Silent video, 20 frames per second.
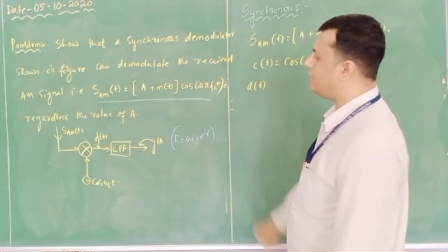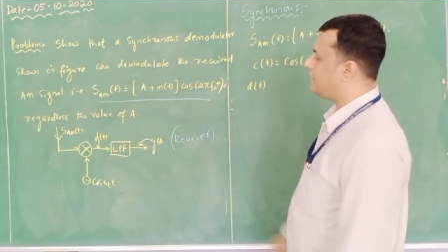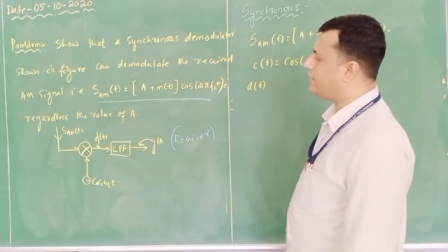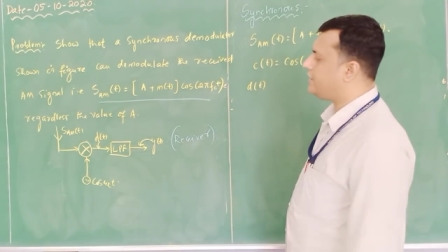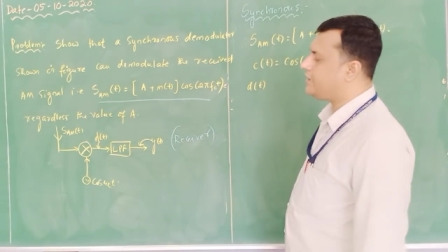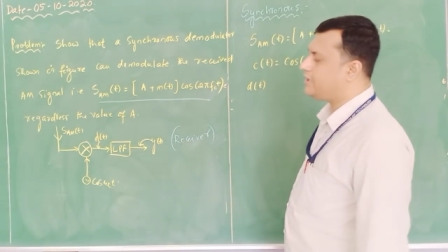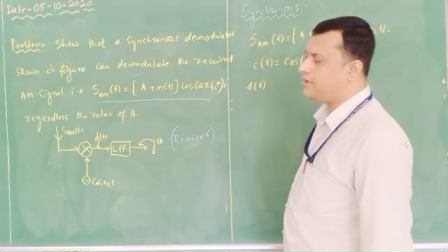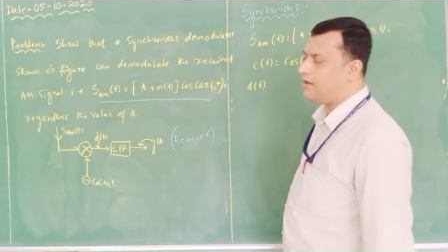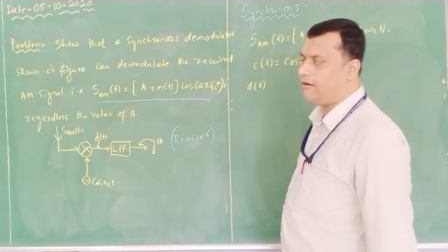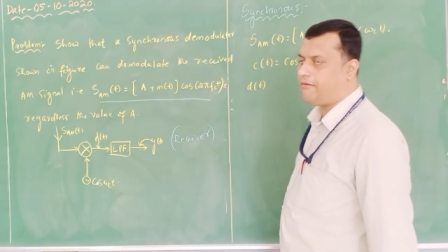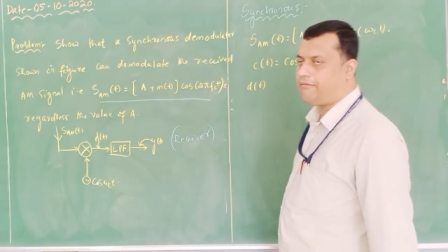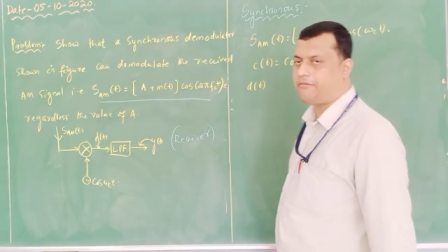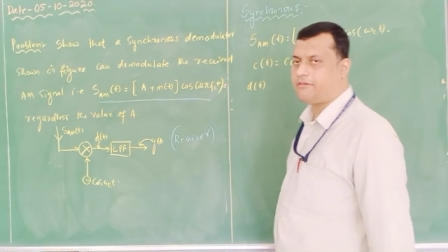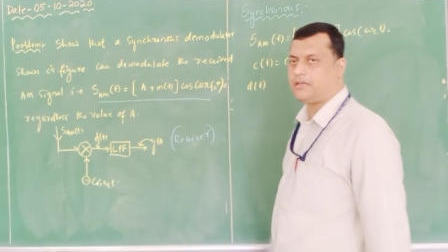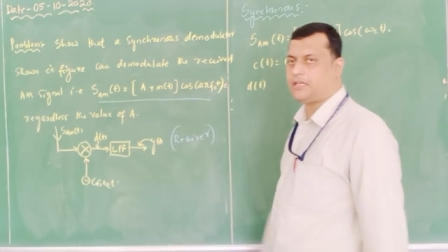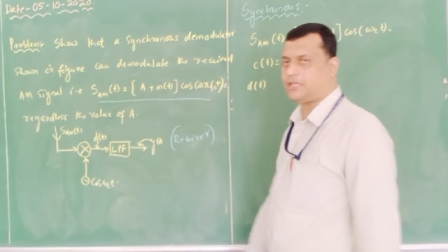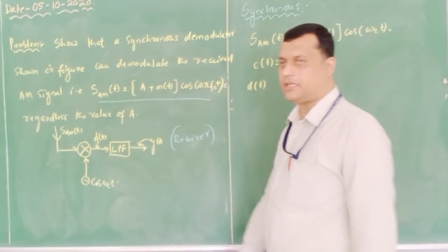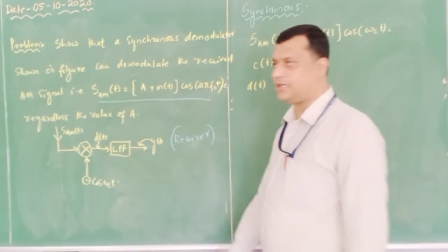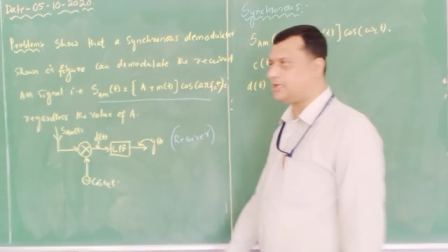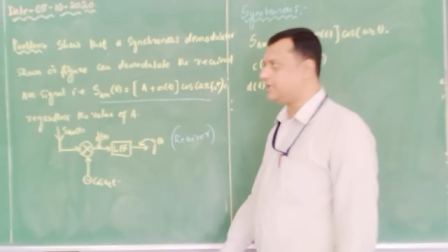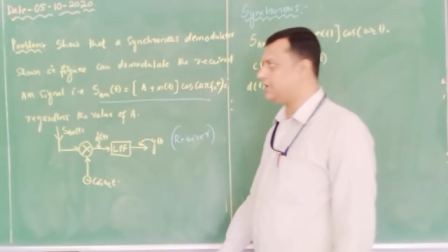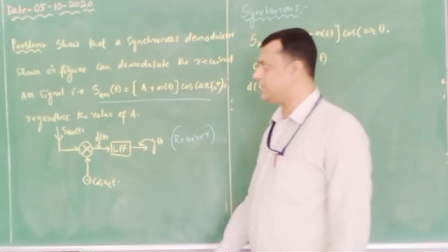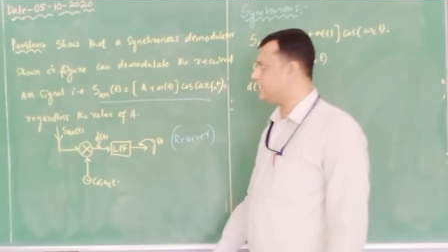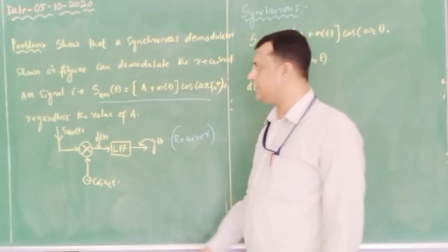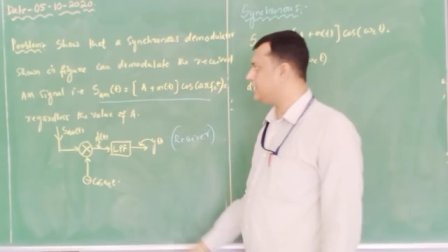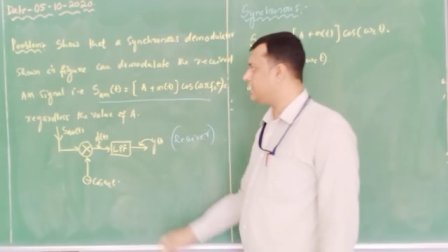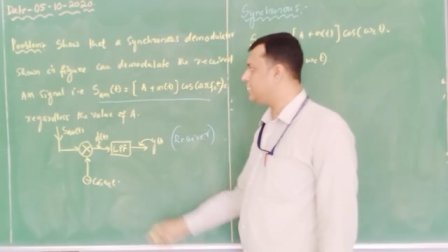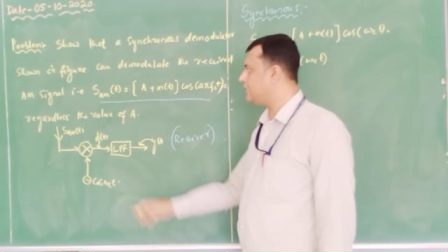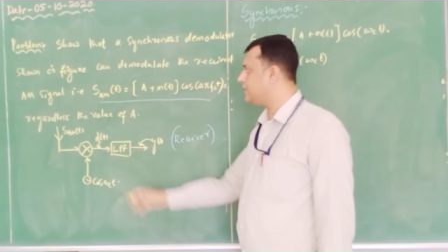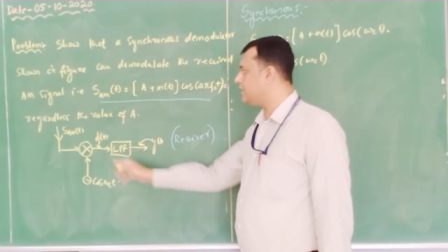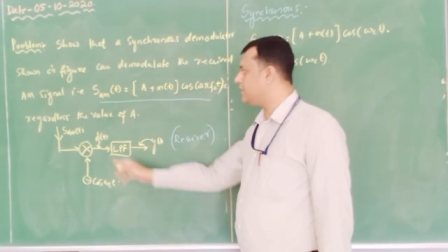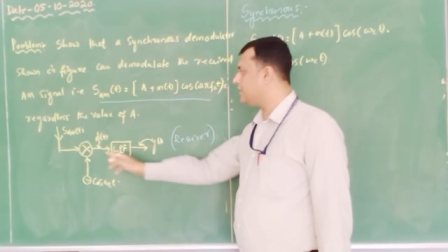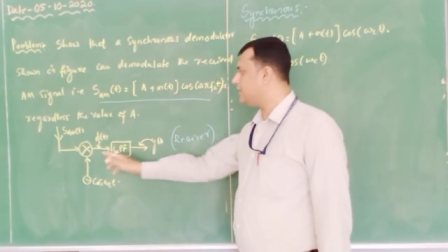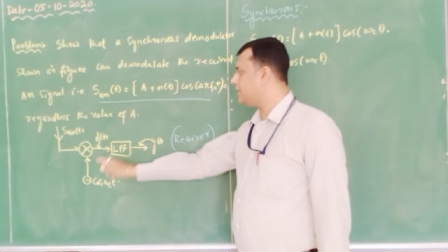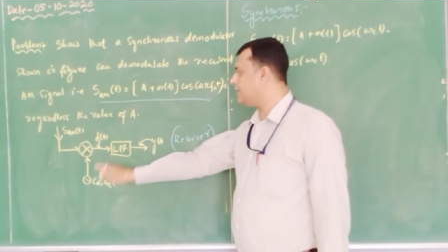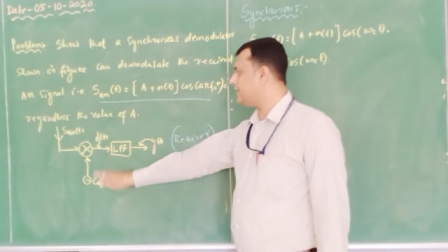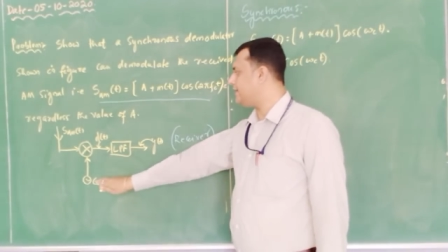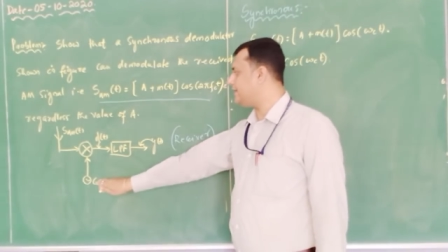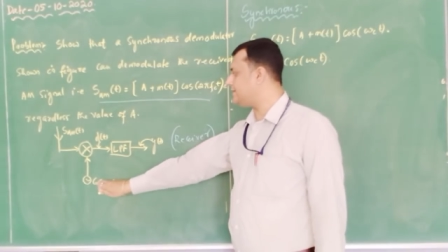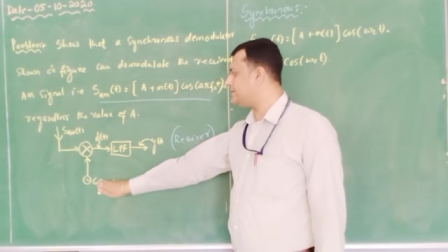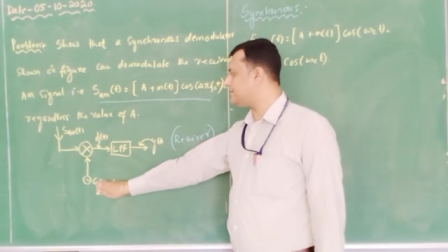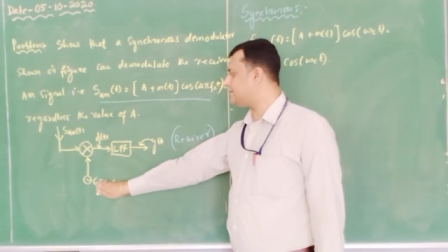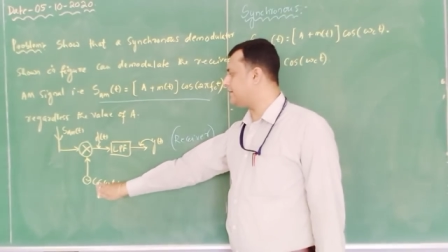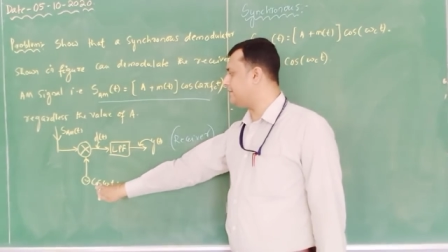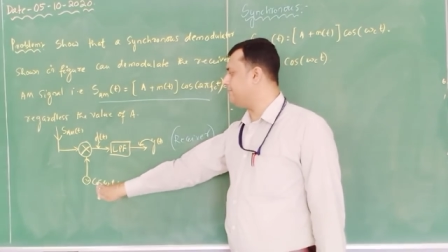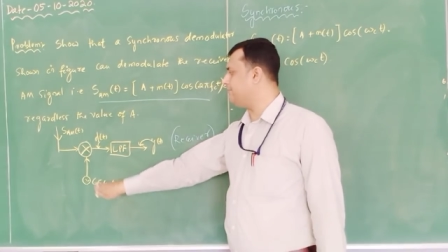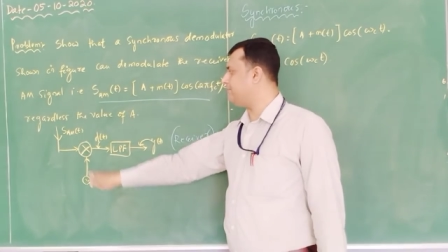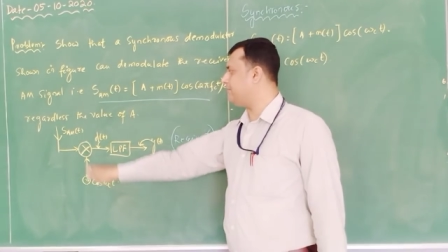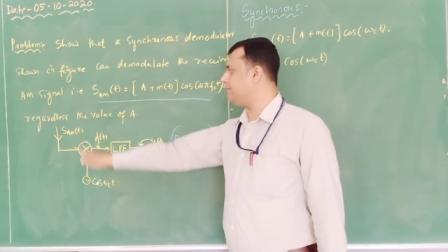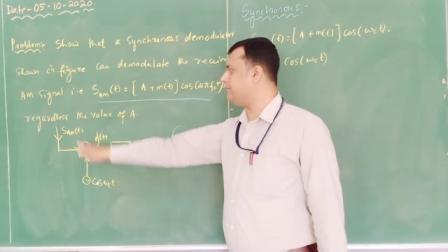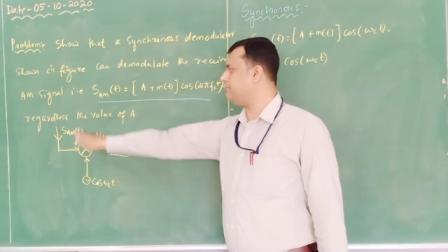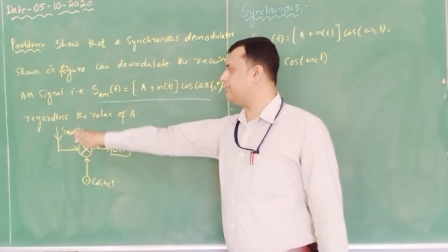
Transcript: D of t is simple